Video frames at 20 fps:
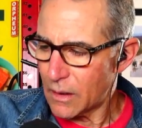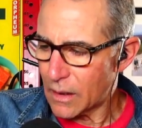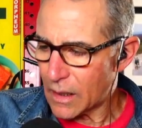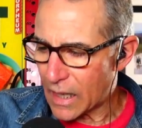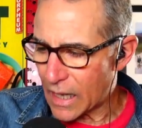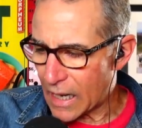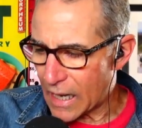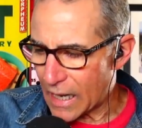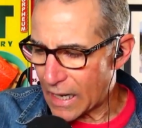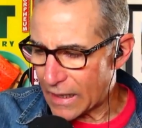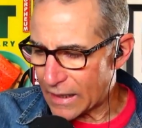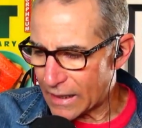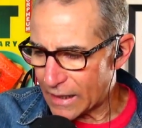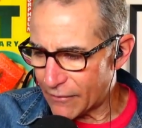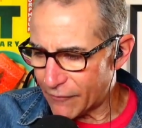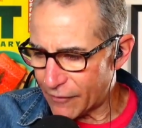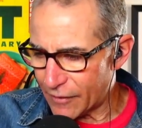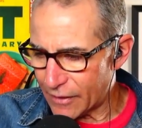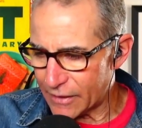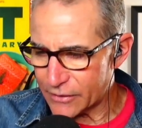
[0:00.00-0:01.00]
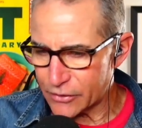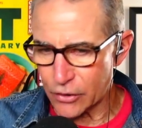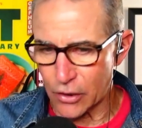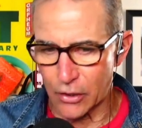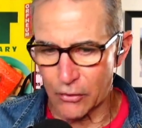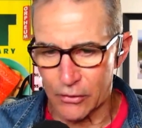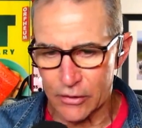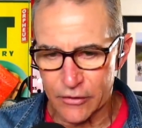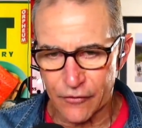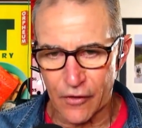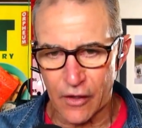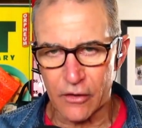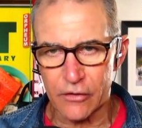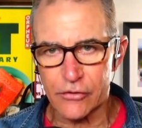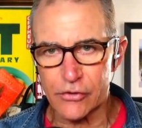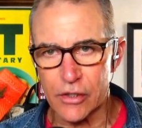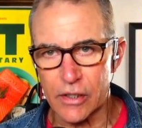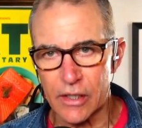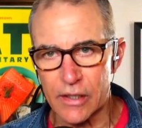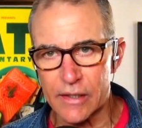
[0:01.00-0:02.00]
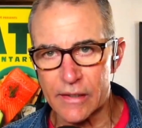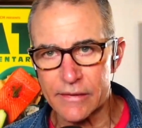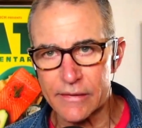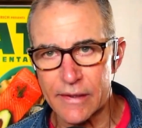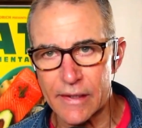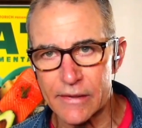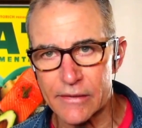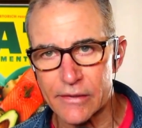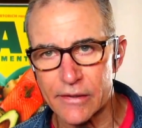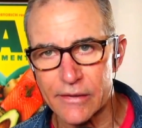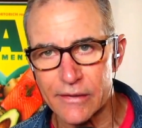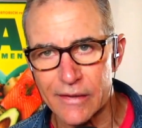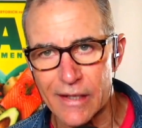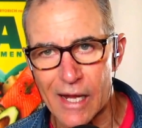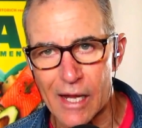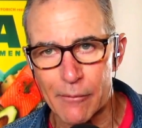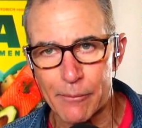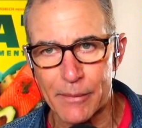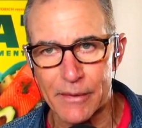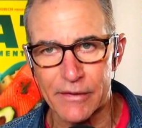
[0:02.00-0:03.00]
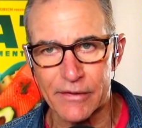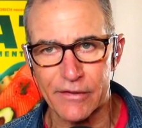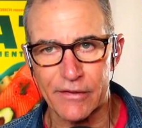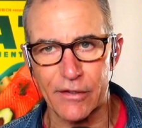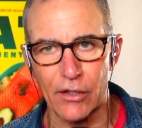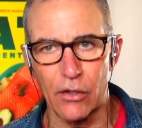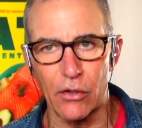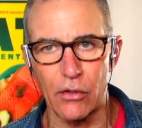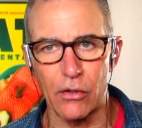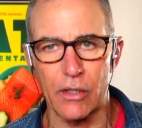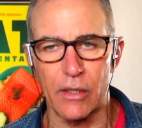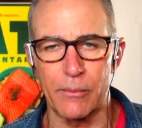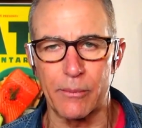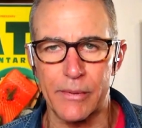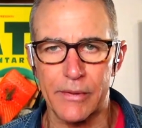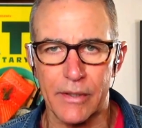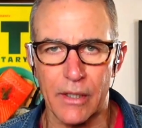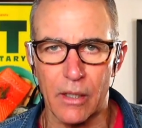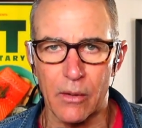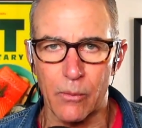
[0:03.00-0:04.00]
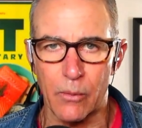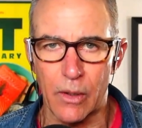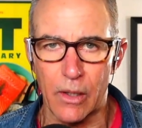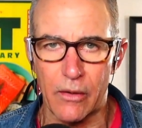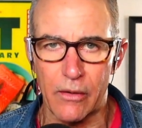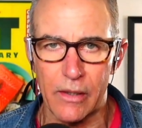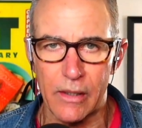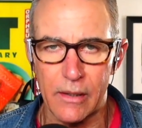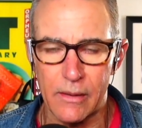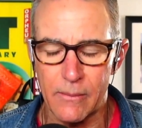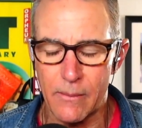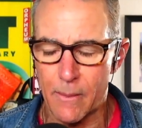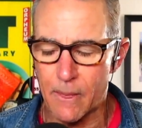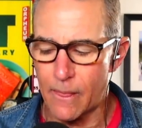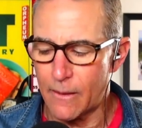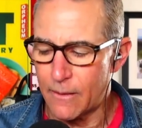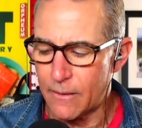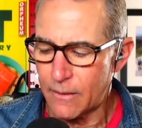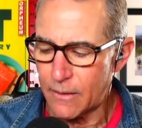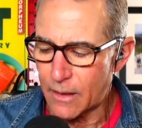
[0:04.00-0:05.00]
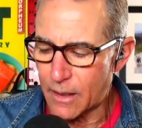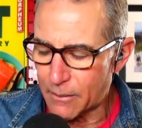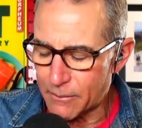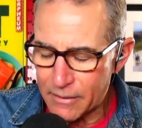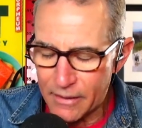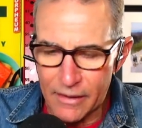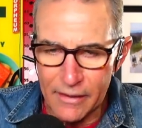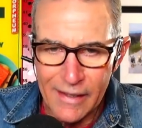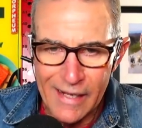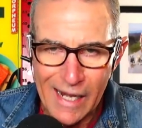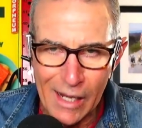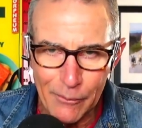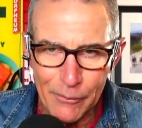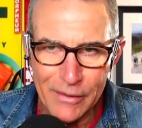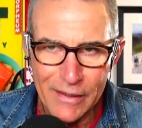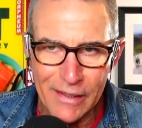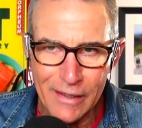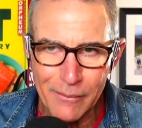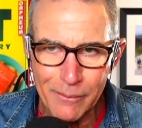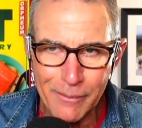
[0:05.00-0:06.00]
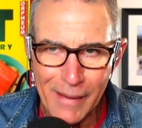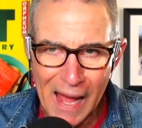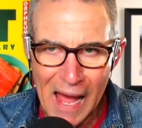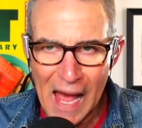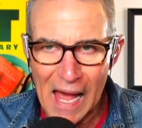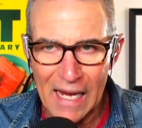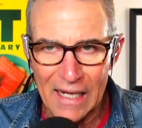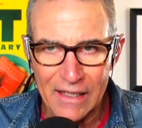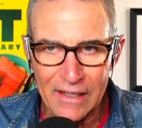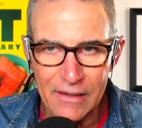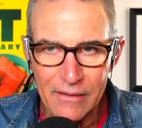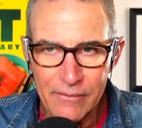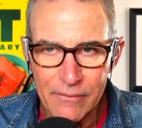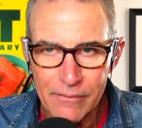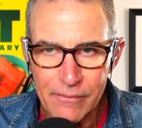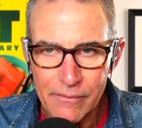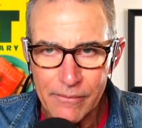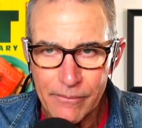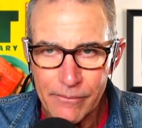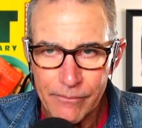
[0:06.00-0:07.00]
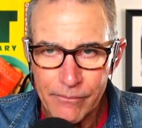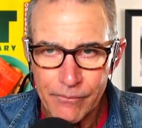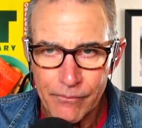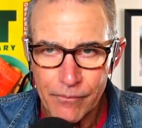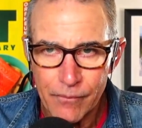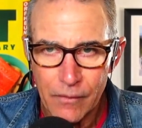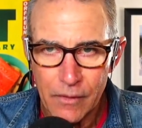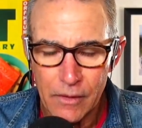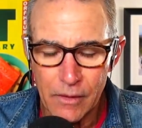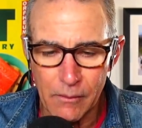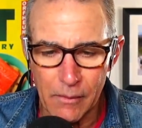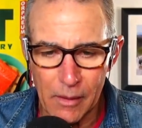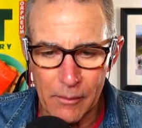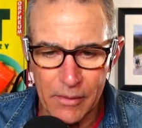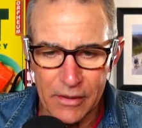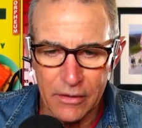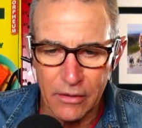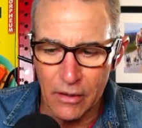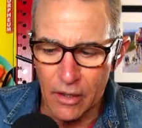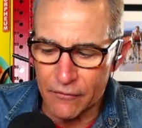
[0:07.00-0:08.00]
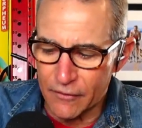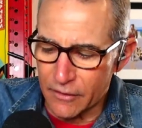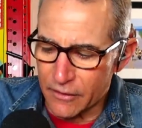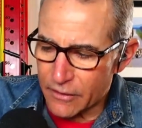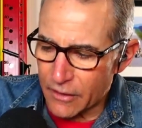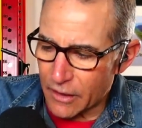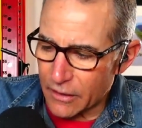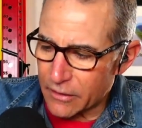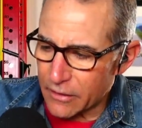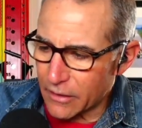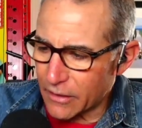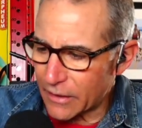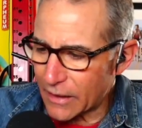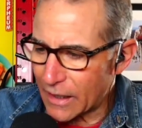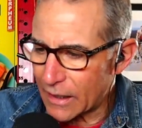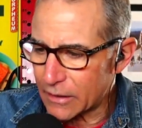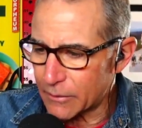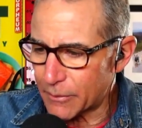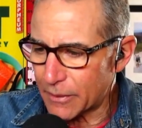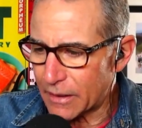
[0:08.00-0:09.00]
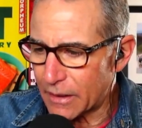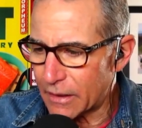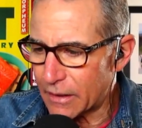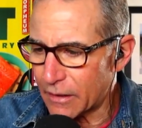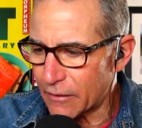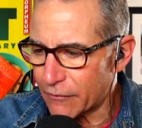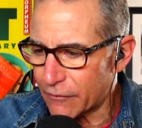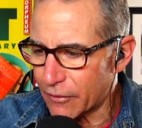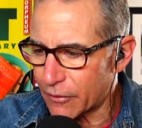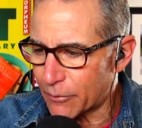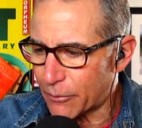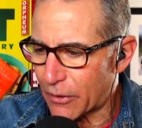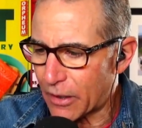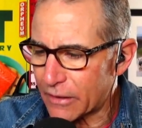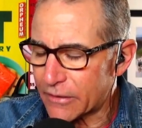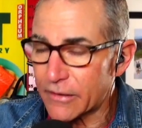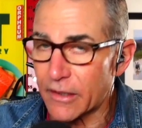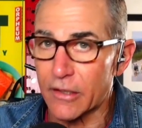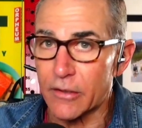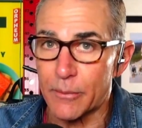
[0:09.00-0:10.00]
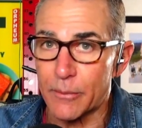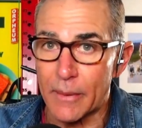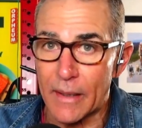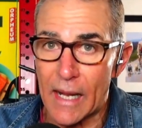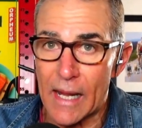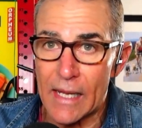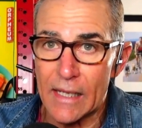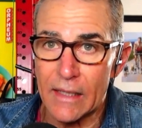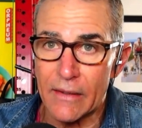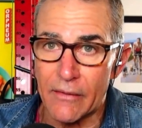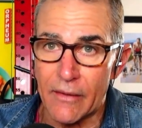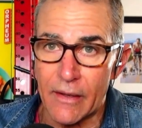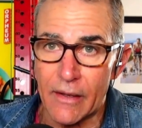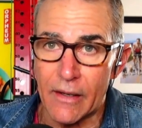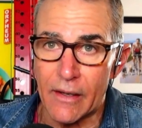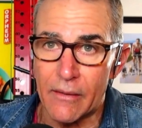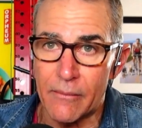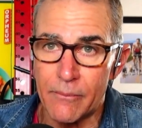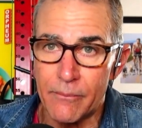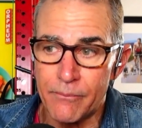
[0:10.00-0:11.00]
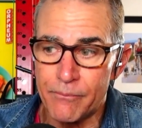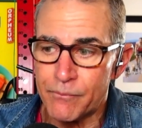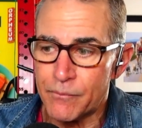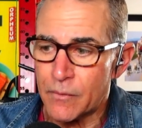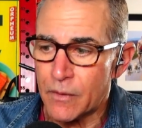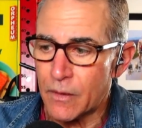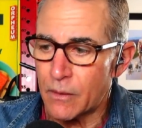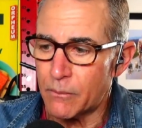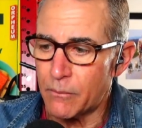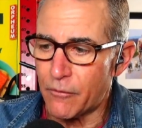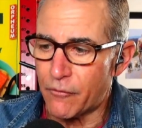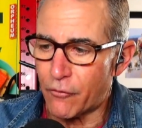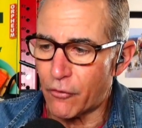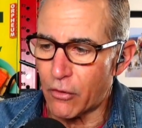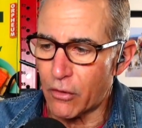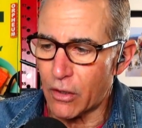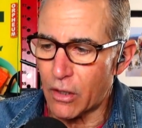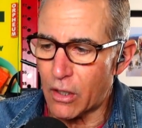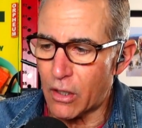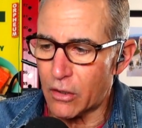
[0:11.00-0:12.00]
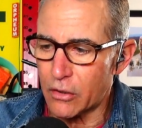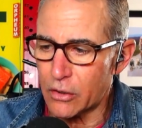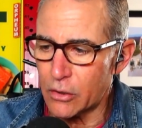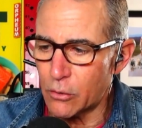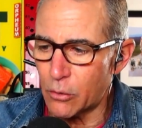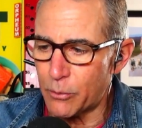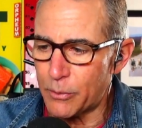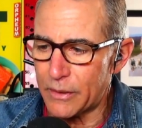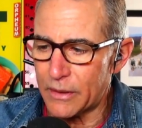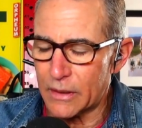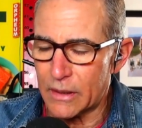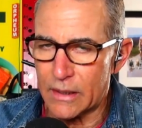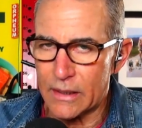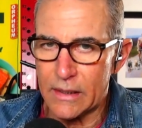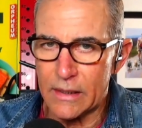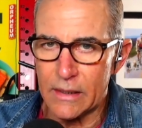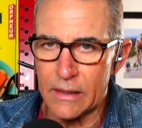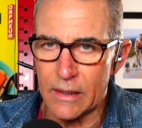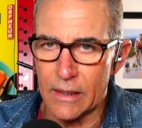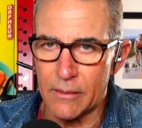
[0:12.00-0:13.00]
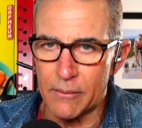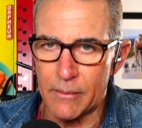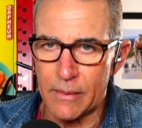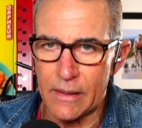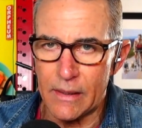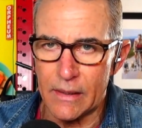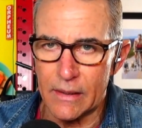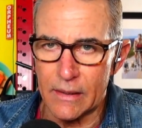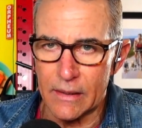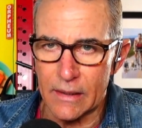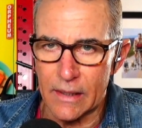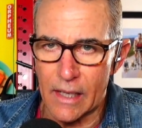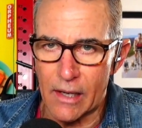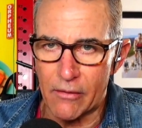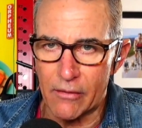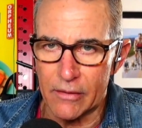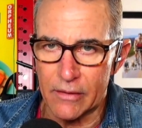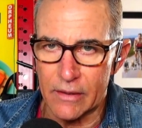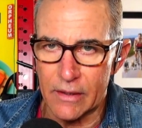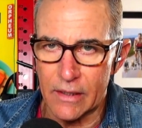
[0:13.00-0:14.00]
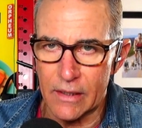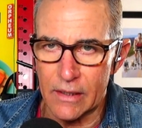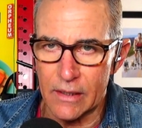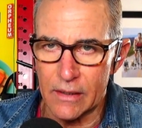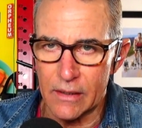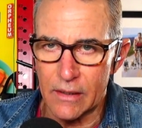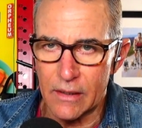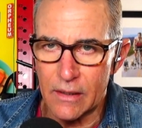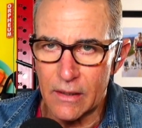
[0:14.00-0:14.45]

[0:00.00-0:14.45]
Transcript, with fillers: I am Vinnie Tortorich, folks. Your good intentions have been stolen, but don't worry. I'm here to help you get them back. You may be soft and succulent at the beginning of this process, but hang in there. Before long, you will be lean and mean, guaranteed.